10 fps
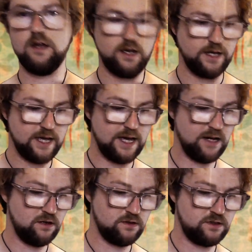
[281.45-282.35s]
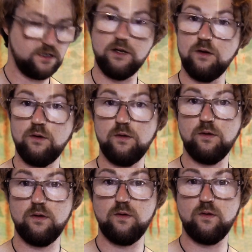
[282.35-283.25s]
I cannot see
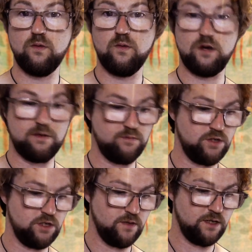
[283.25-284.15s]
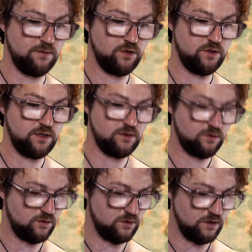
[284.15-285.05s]
what I'm doing. I'm doing this
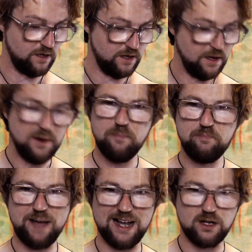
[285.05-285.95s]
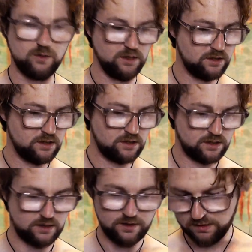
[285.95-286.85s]
all
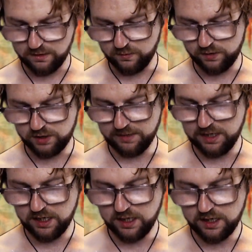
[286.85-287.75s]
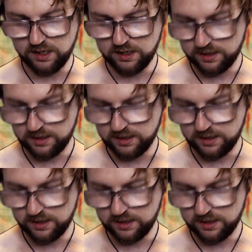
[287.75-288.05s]
backwards. Wish me luck.